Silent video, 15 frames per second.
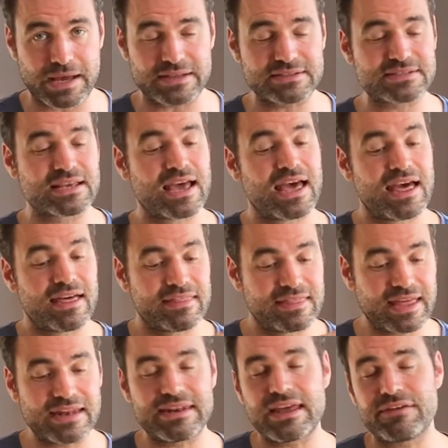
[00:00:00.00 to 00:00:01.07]
months,
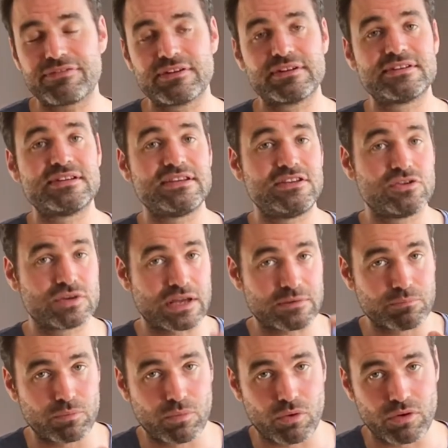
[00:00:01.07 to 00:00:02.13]
then definitely you get
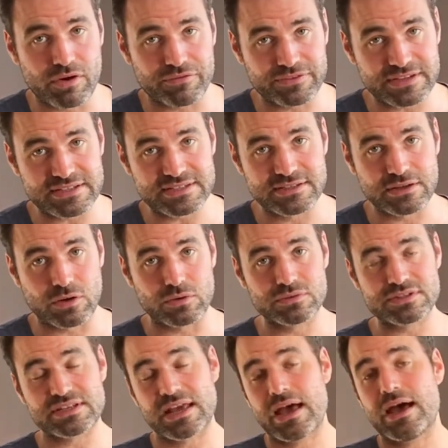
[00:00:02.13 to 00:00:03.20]
more of these
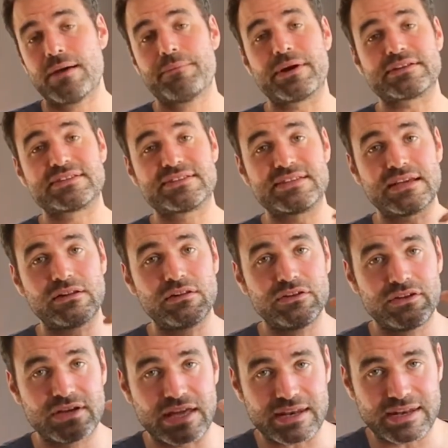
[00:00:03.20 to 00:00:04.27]
notes, but still
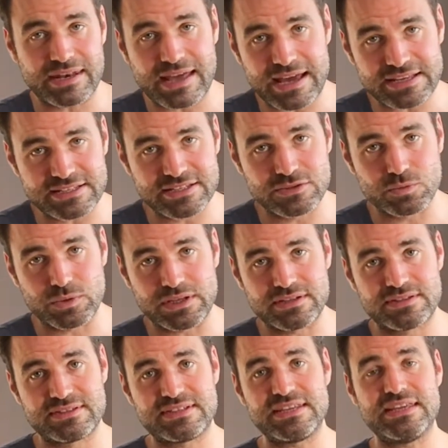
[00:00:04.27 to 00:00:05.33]
you get a nice
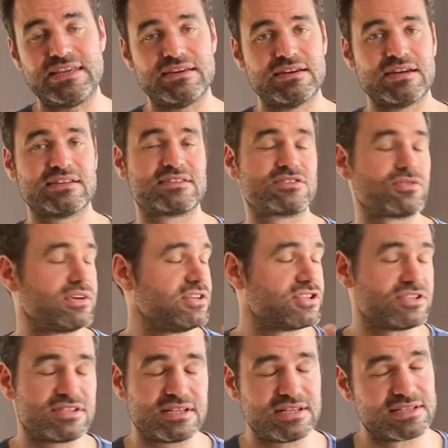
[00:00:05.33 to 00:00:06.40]
sweet tea.
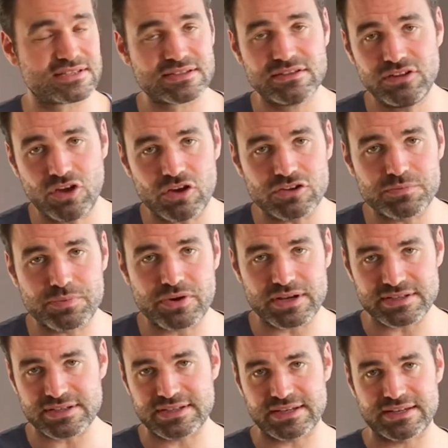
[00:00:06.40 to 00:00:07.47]
Astringency is not
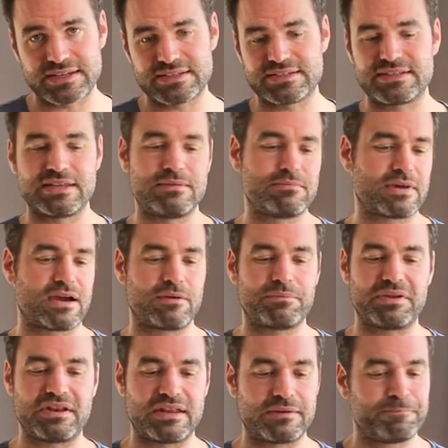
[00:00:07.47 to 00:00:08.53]
present in this tea in my
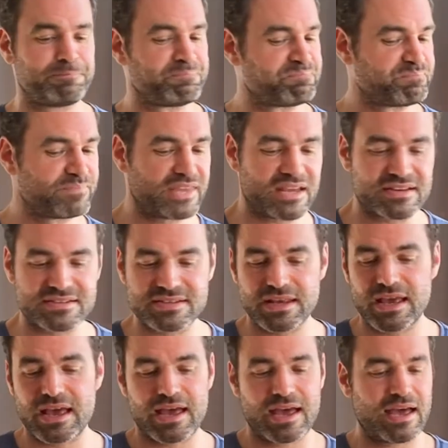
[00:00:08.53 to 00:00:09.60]
opinion. There's
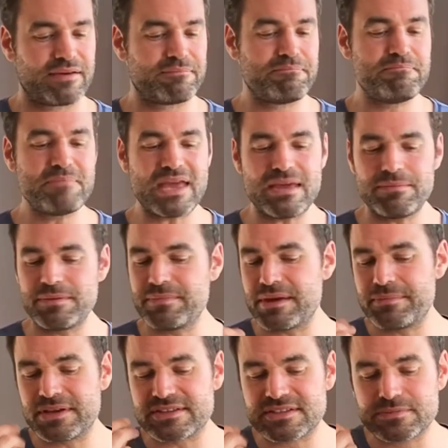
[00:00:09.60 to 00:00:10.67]

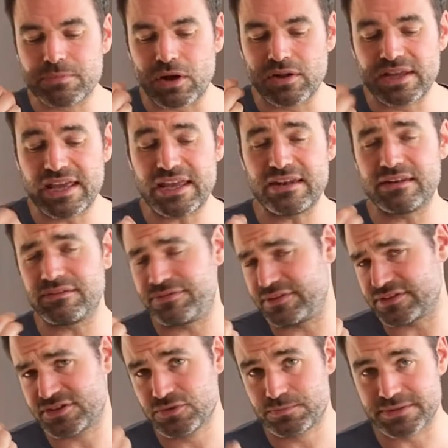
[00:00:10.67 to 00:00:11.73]
maybe a small hint if
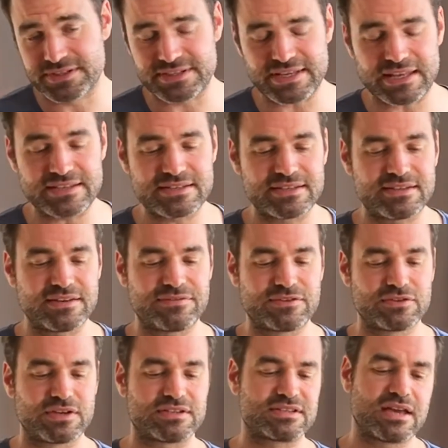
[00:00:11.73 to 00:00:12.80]
you're super sensitive
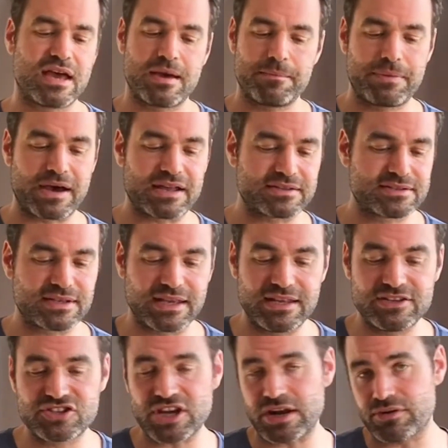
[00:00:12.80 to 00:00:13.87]
to it, but
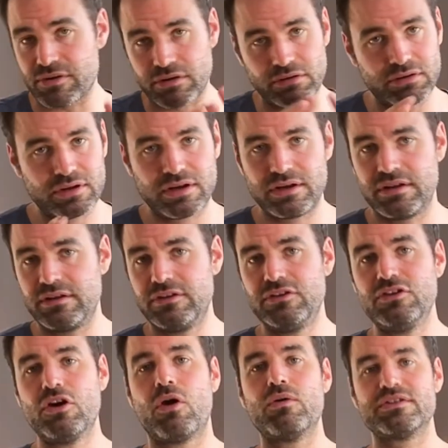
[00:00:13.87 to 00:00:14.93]
in general
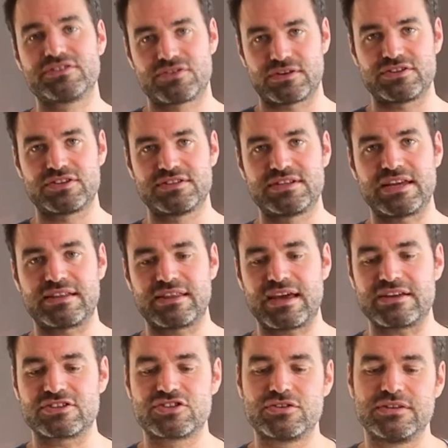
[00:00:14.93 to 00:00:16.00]
no astringency
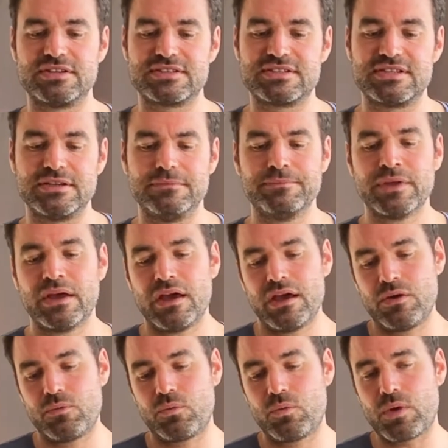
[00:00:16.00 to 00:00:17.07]
attached to this tea.
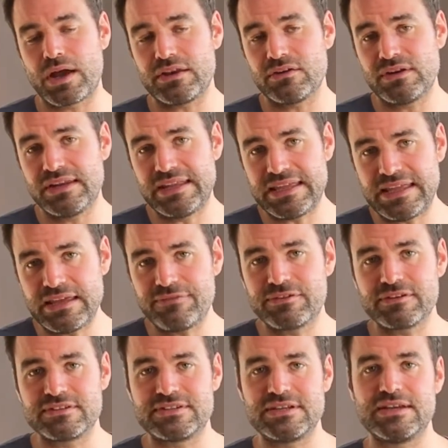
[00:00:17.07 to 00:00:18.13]
When you leave
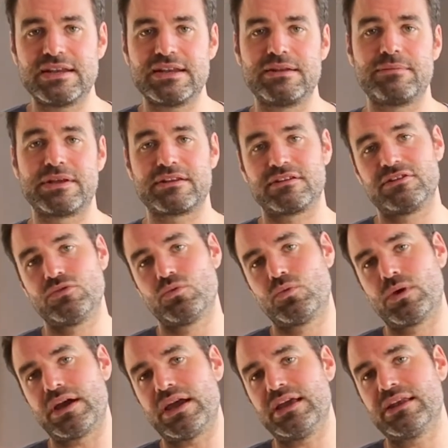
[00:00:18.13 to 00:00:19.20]
the tea a little bit and you
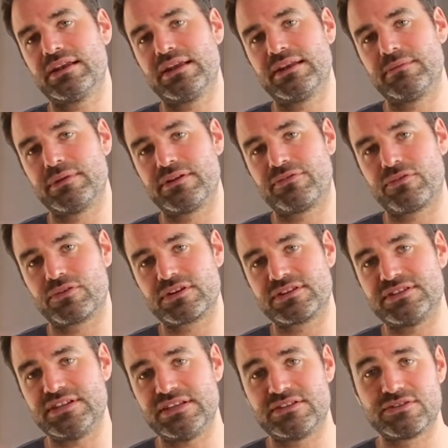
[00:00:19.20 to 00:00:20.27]
wait a little bit for the
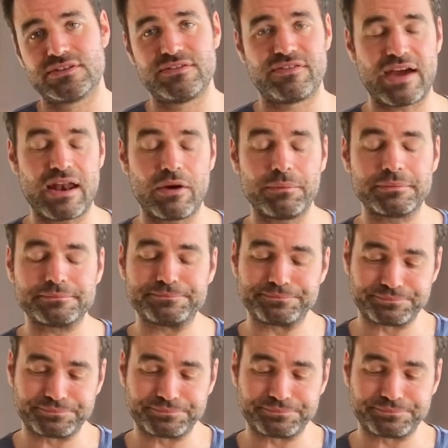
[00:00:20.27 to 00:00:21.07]
tea to develop,